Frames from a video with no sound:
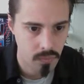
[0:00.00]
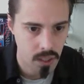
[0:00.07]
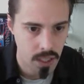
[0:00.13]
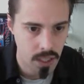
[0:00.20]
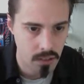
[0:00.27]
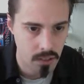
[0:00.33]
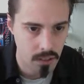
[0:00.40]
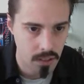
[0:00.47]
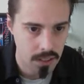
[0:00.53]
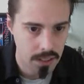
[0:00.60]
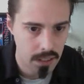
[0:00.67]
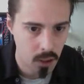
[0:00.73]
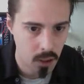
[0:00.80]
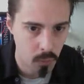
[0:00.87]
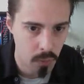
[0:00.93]
Hits us a
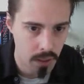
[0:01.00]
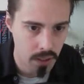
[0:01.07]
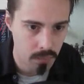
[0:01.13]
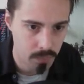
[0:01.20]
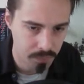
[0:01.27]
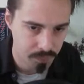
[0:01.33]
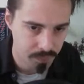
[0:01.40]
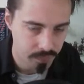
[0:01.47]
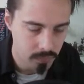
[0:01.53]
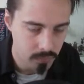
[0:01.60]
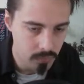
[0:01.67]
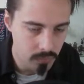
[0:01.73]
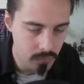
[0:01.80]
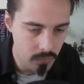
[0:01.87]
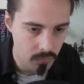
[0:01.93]
little bit,
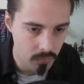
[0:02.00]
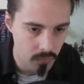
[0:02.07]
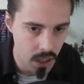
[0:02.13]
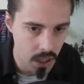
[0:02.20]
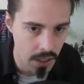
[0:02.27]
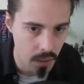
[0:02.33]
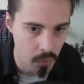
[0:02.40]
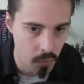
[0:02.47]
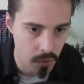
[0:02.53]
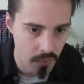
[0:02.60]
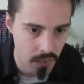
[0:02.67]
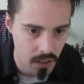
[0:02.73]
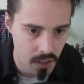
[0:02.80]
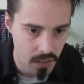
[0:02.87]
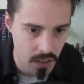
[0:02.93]
and then we'll
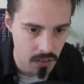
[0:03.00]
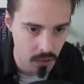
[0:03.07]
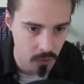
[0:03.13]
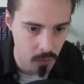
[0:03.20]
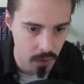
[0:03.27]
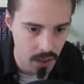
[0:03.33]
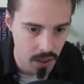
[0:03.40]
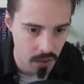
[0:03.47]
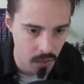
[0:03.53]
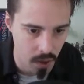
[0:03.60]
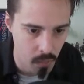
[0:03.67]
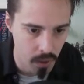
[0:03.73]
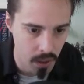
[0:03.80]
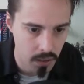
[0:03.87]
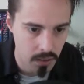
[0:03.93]
finish things off with another
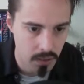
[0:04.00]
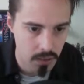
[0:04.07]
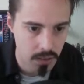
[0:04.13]
Ember,